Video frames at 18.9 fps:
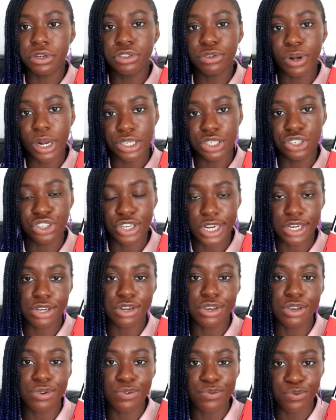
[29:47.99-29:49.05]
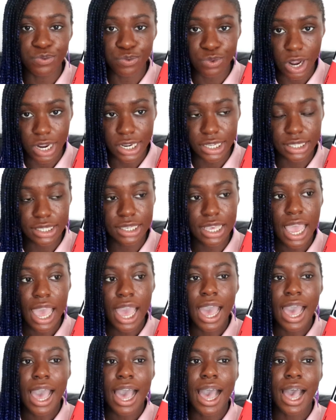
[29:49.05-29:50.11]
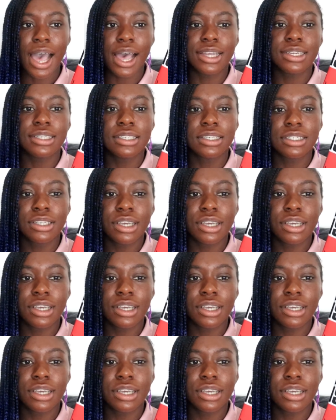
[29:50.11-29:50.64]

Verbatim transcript: transgender rights. And